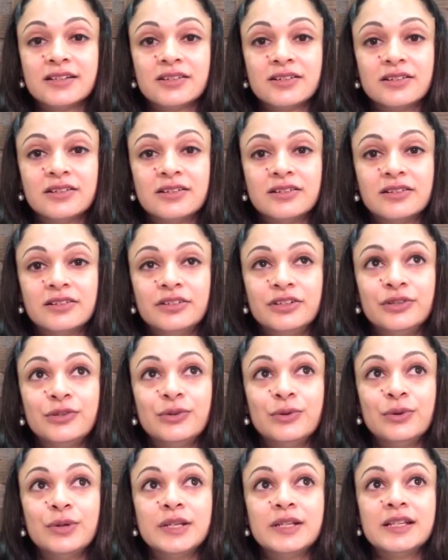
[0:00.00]

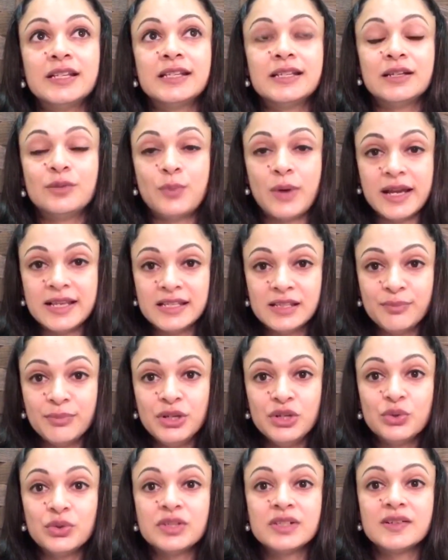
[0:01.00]
it is
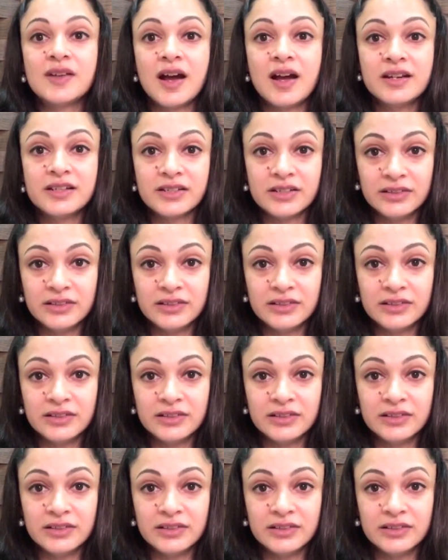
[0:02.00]
advisable to start